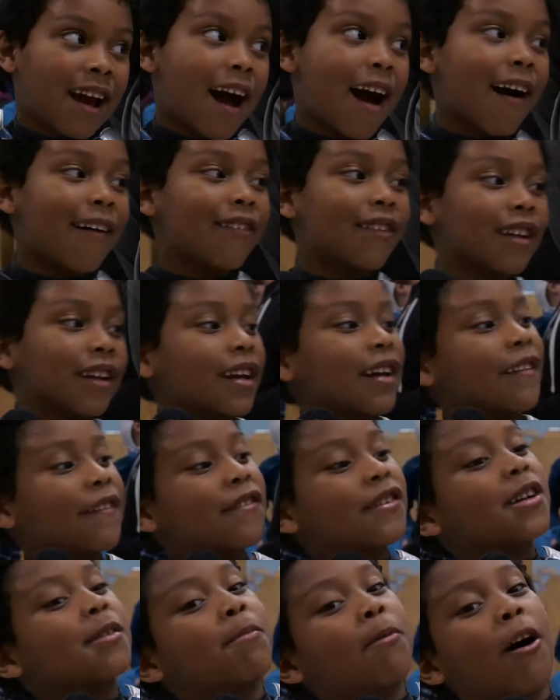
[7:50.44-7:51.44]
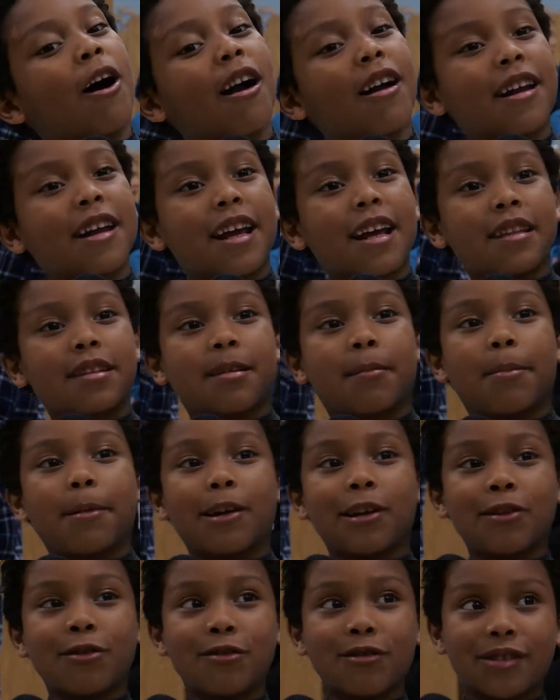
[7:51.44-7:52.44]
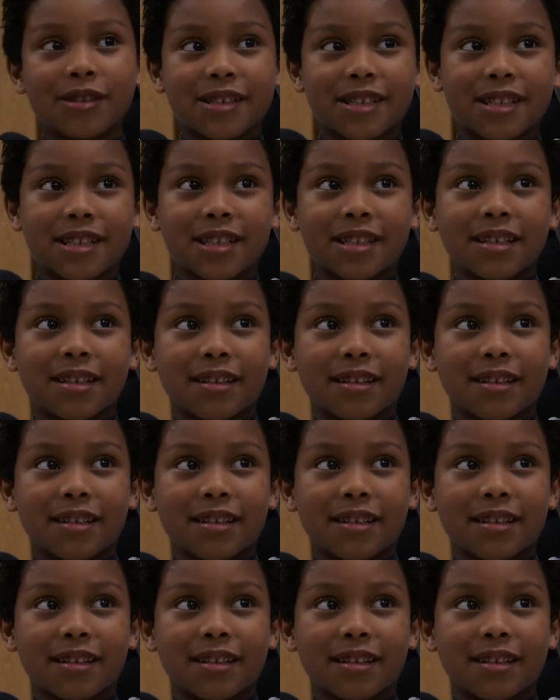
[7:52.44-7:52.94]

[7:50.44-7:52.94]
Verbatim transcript: I'm looking for a party and the balloons.